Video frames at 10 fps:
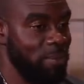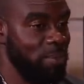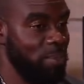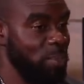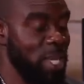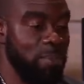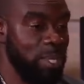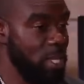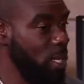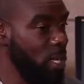Don't
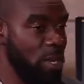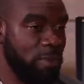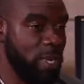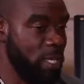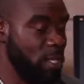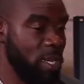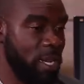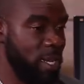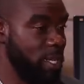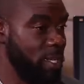people still love that,
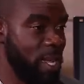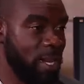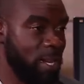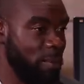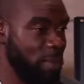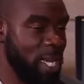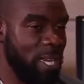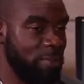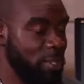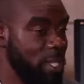that, that song now. Me mm.
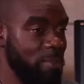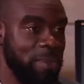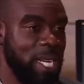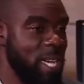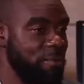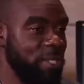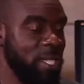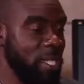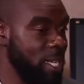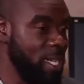Mm-hmm. not have to
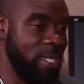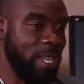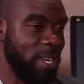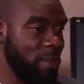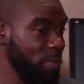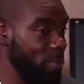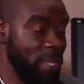sing that song